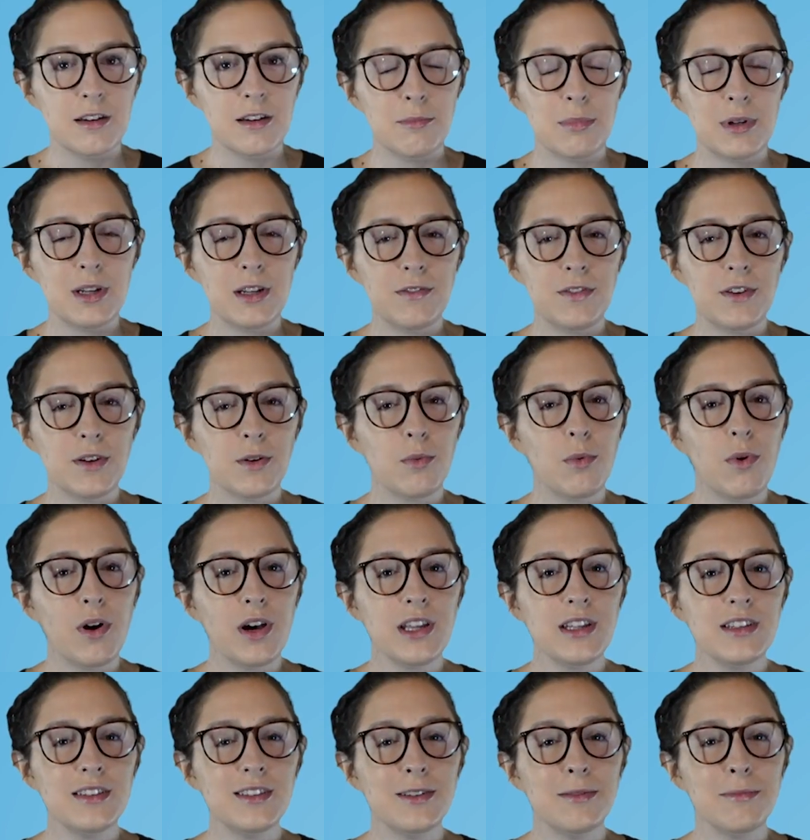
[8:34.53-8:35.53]
But if you're
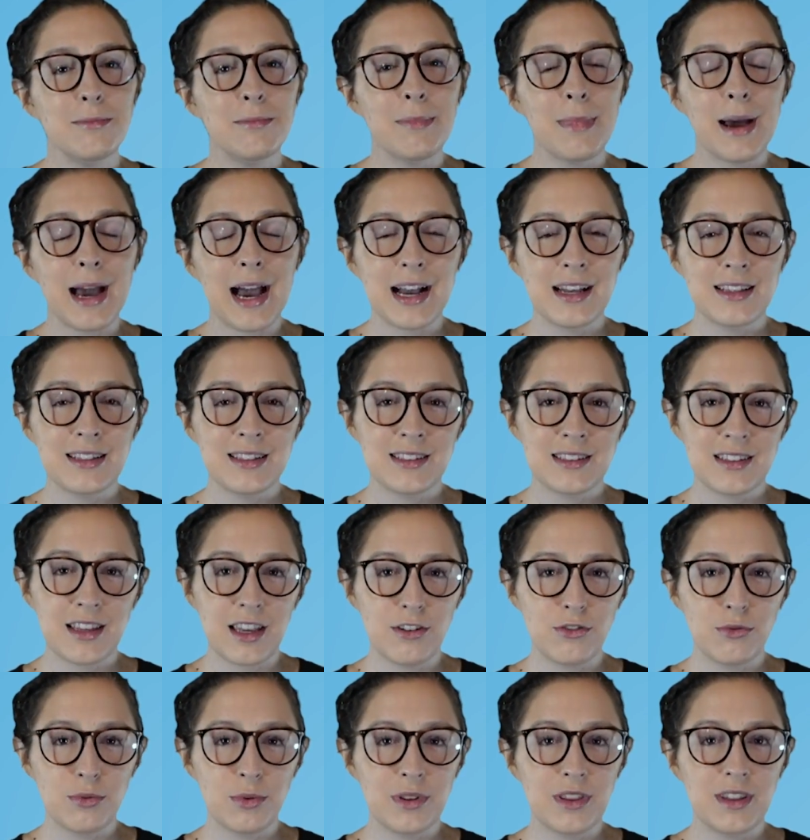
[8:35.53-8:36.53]
wanting to mass
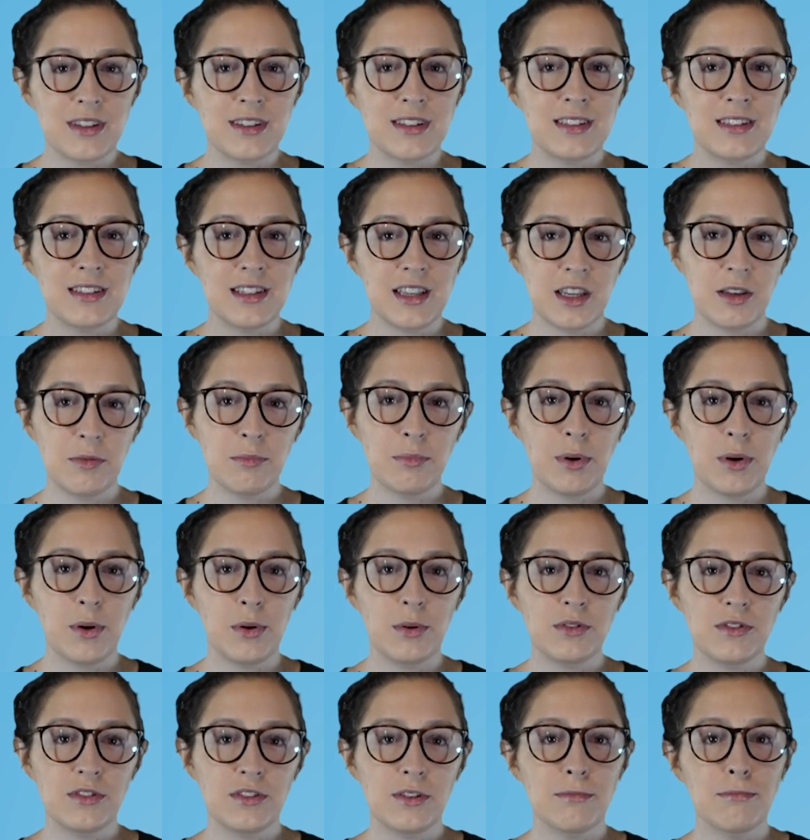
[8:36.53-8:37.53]
schedule the same
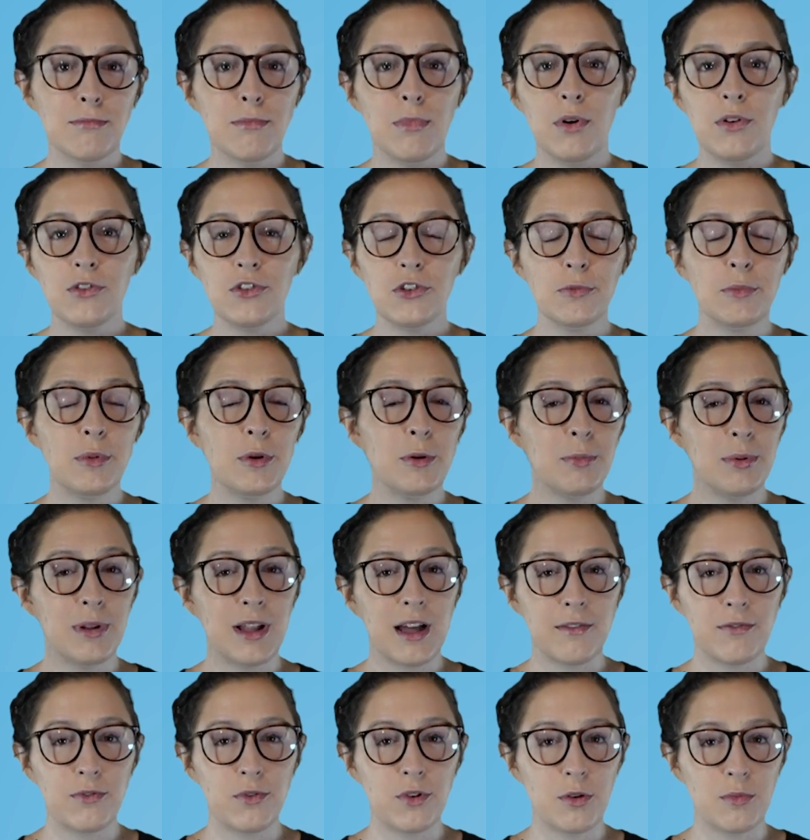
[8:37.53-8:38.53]
post to multiple
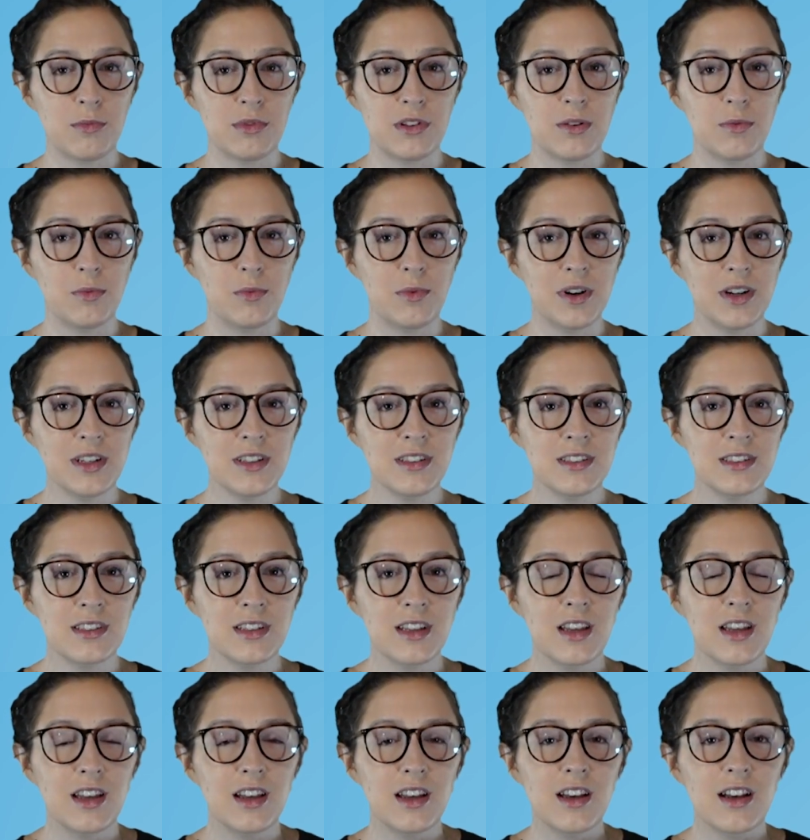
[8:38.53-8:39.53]
platforms at once,
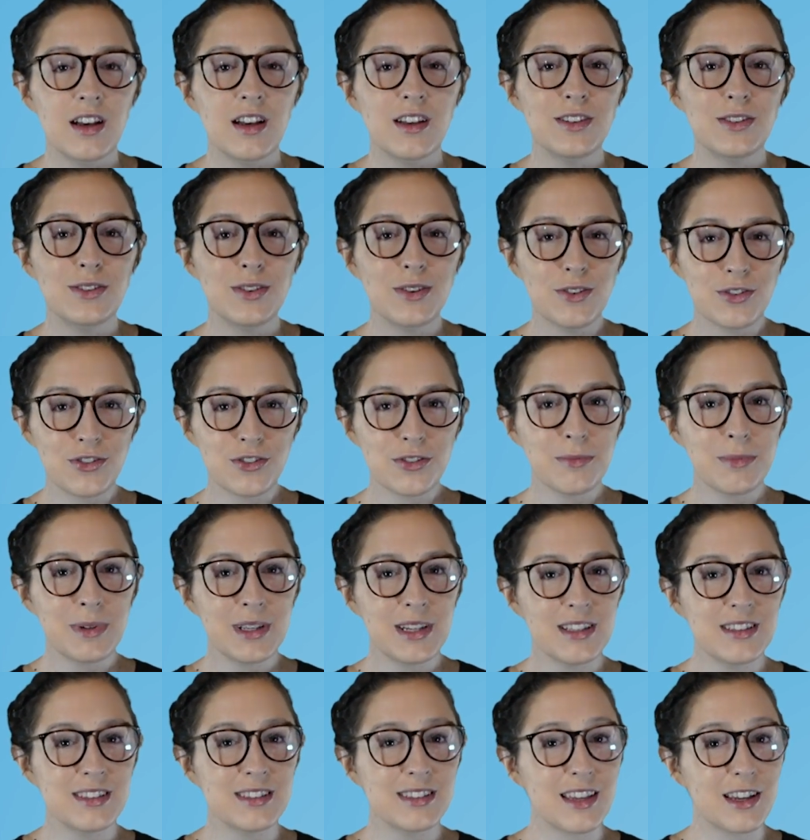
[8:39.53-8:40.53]
a social
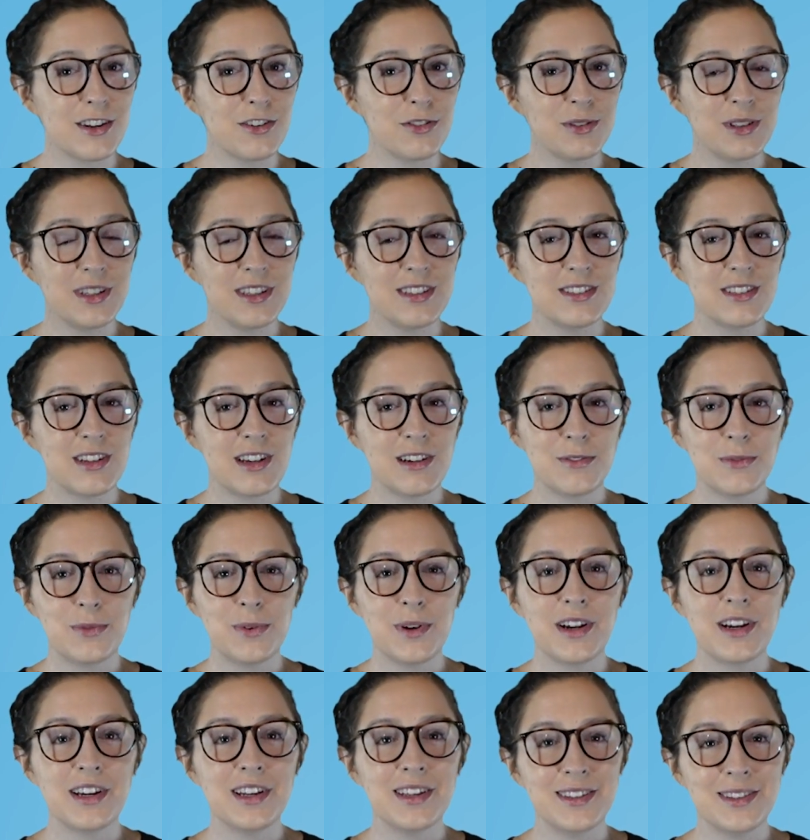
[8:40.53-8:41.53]
media scheduling
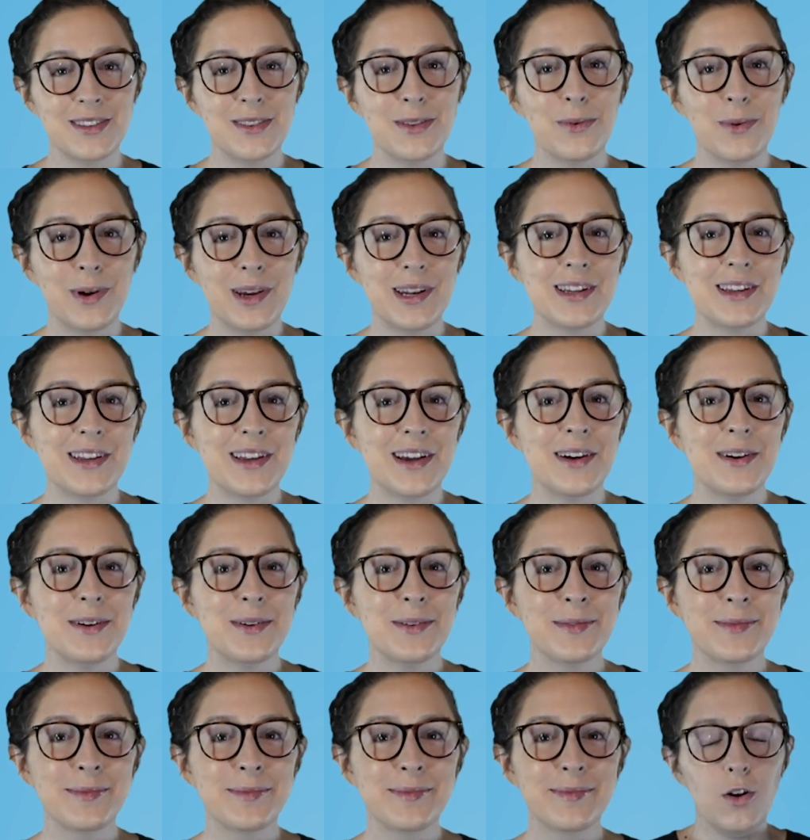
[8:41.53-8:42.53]
software is the way to
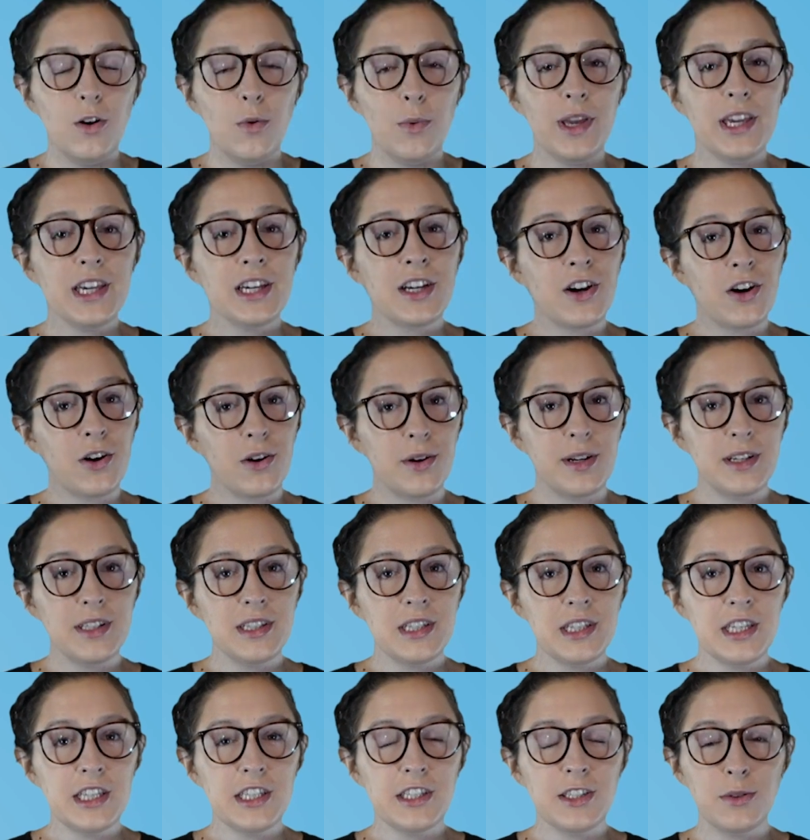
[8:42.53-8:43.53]
go. We
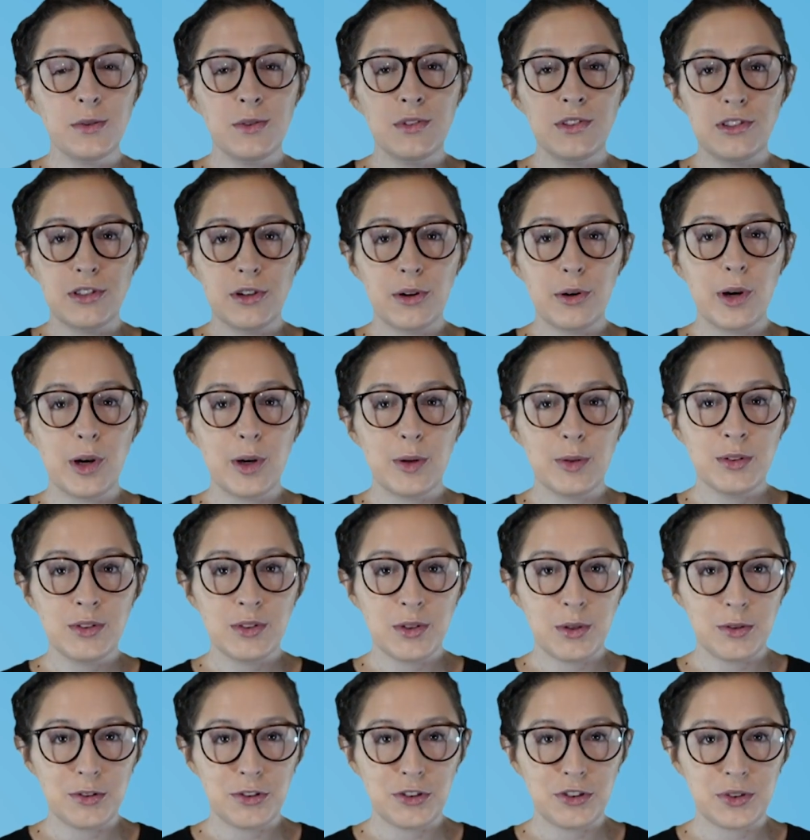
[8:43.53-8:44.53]
currently use Zoho
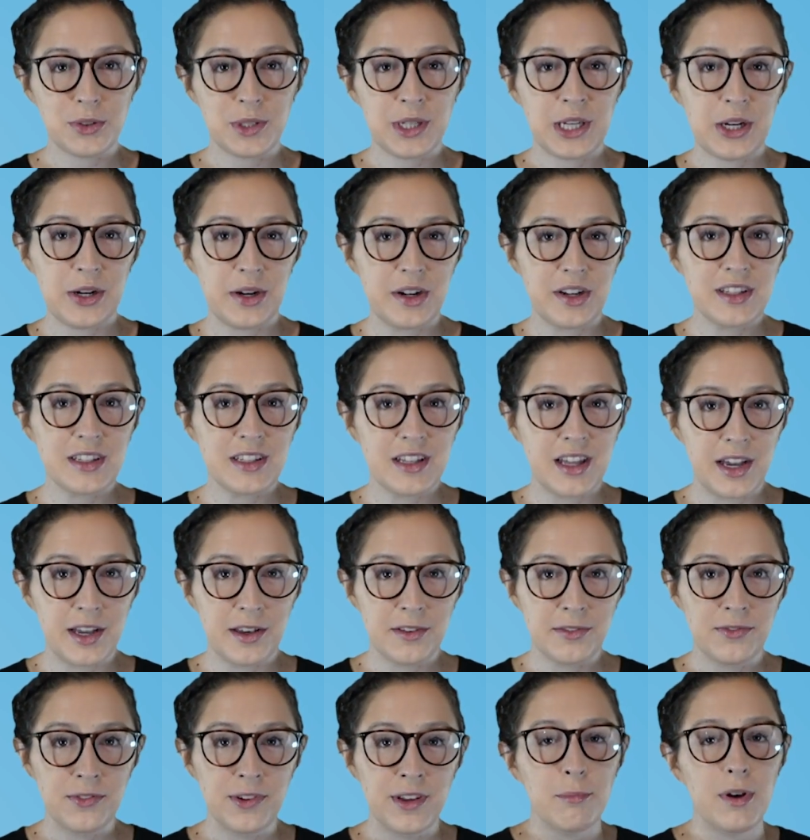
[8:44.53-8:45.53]
Social here at
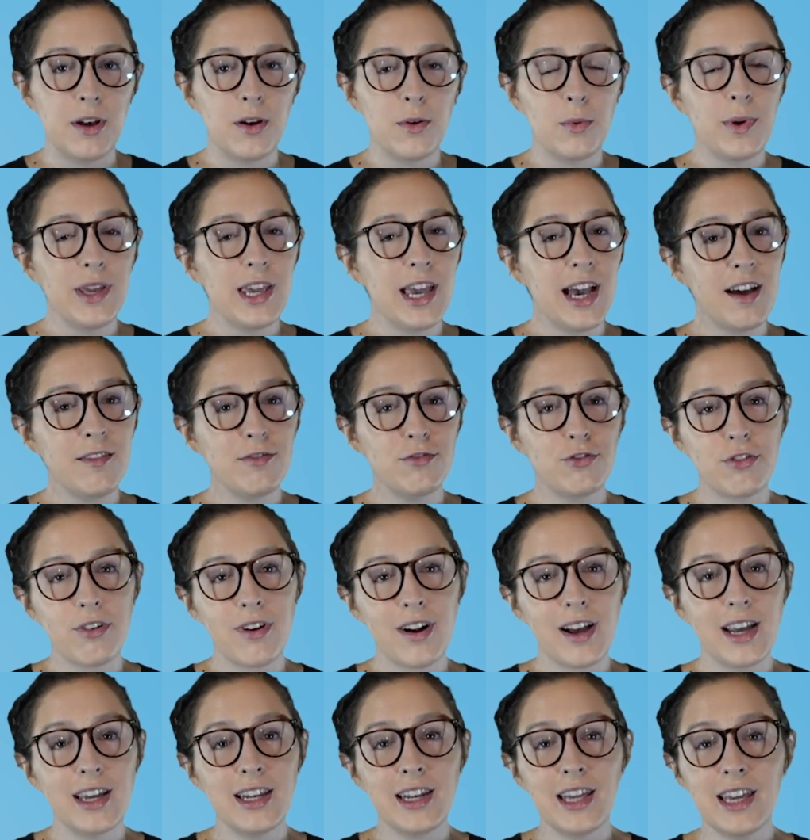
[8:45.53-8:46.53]
LYFE, but we have
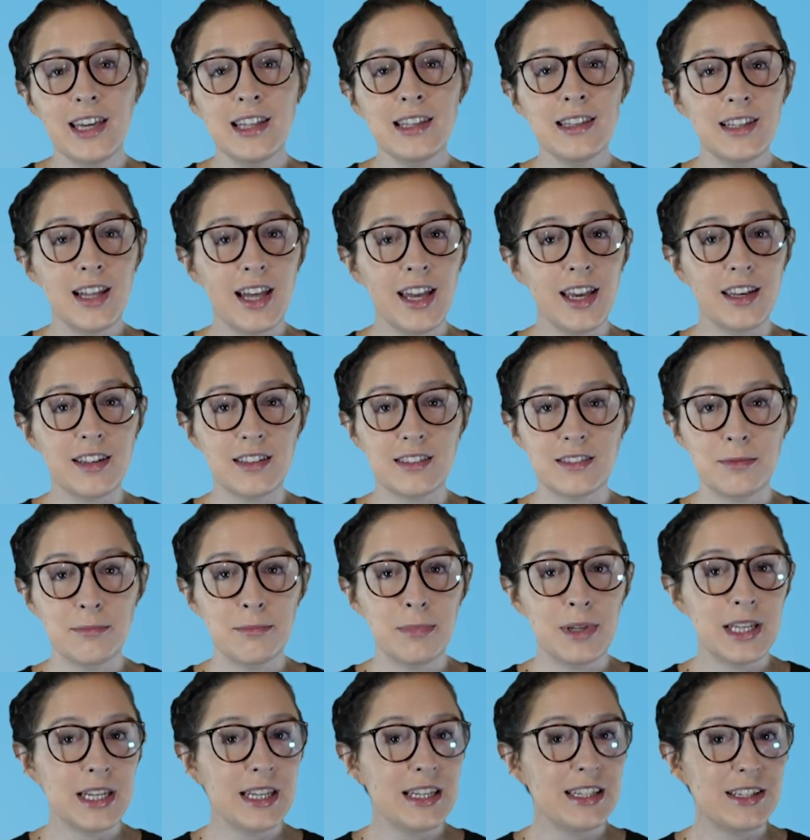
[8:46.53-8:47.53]
tried and liked
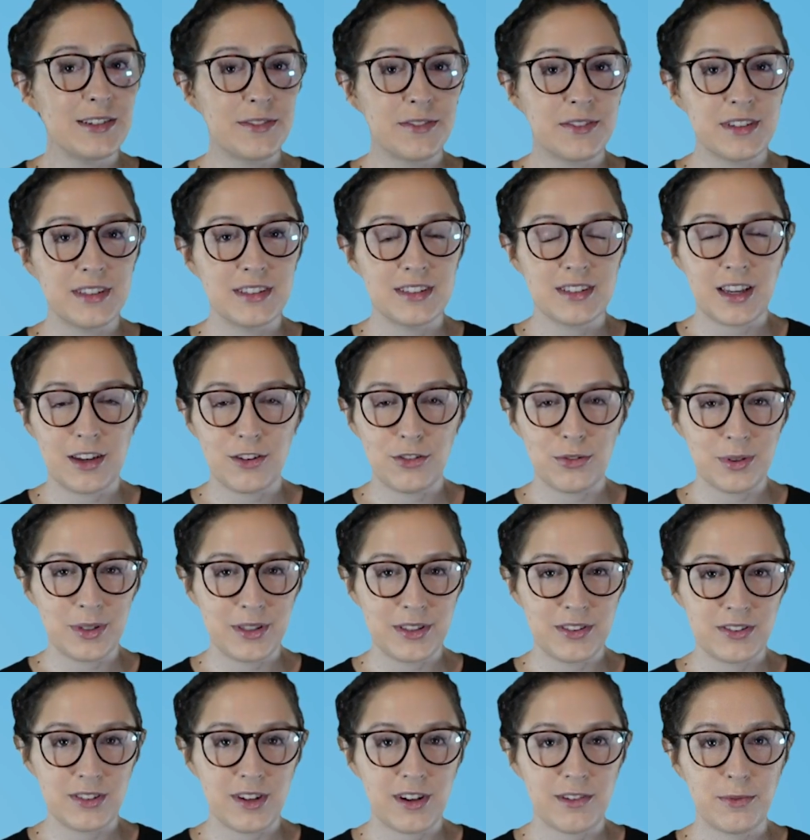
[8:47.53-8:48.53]
many different
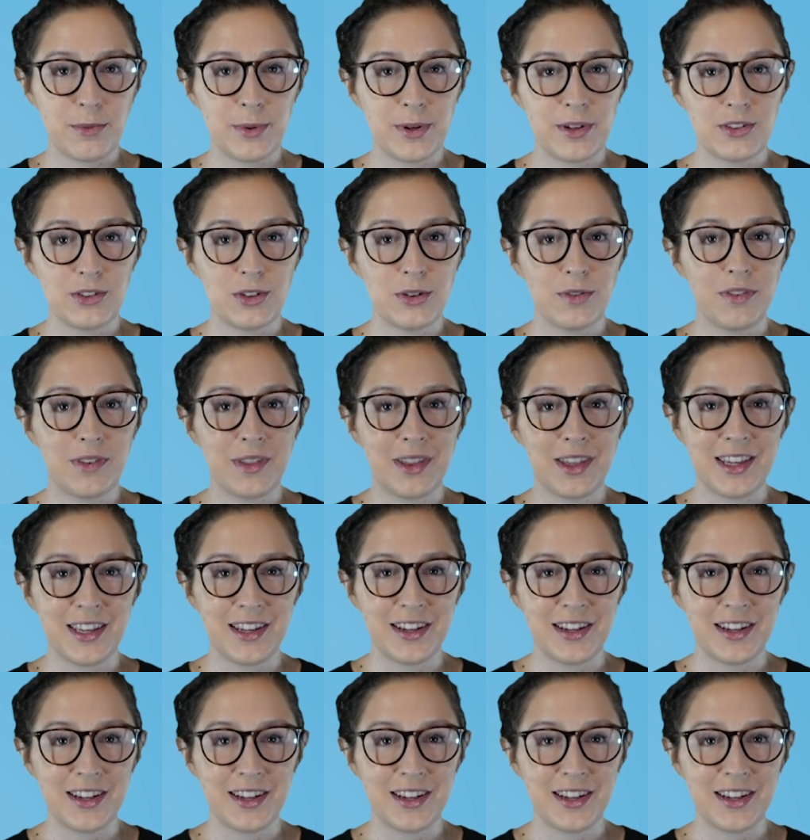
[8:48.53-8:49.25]
scheduling softwares over the